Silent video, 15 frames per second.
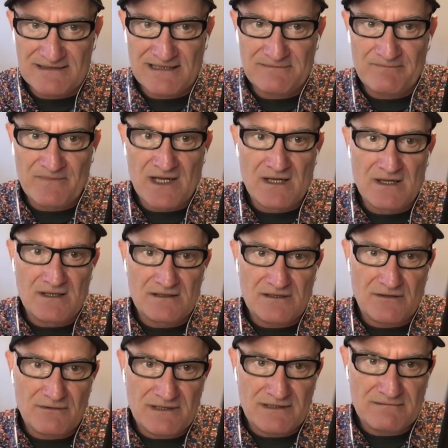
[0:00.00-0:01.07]
And
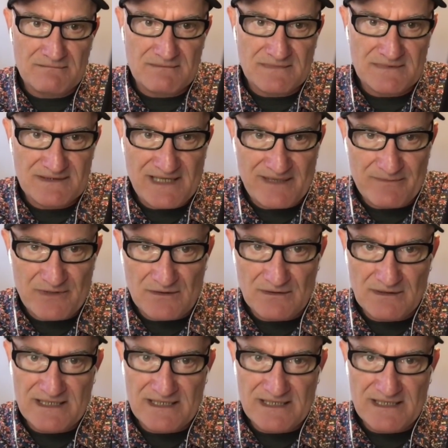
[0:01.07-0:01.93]
Doran Samuel,